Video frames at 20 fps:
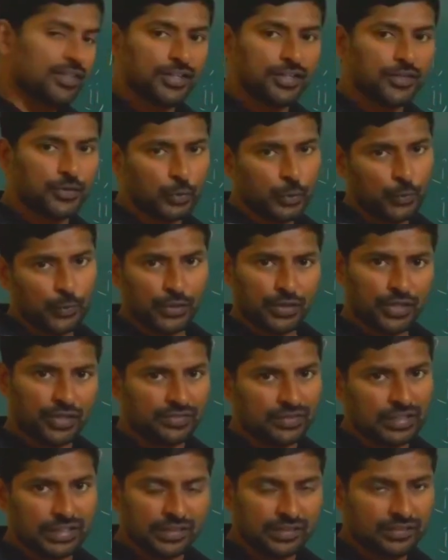and 2
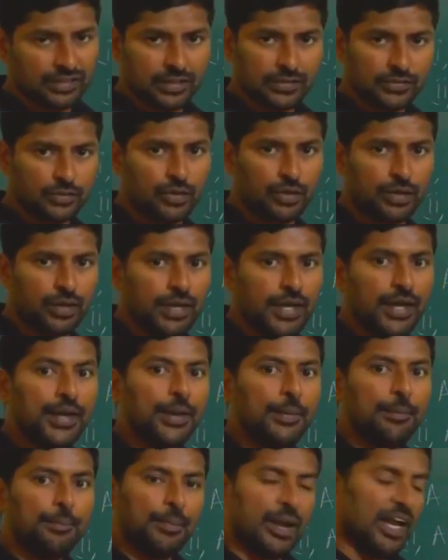protons. That is also
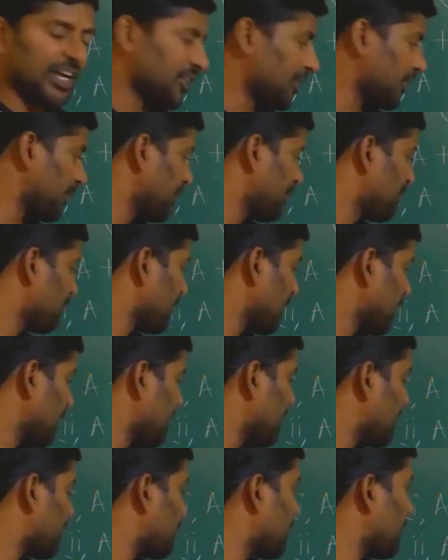matched.
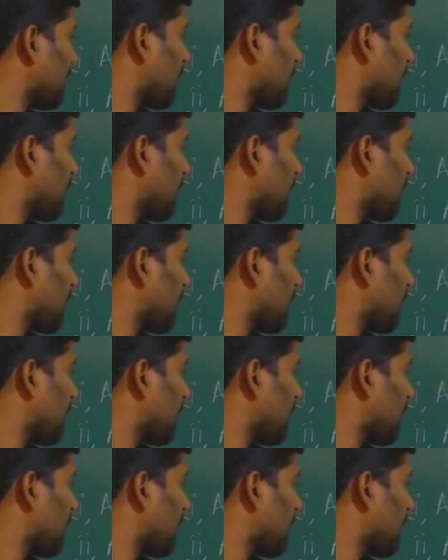Next one,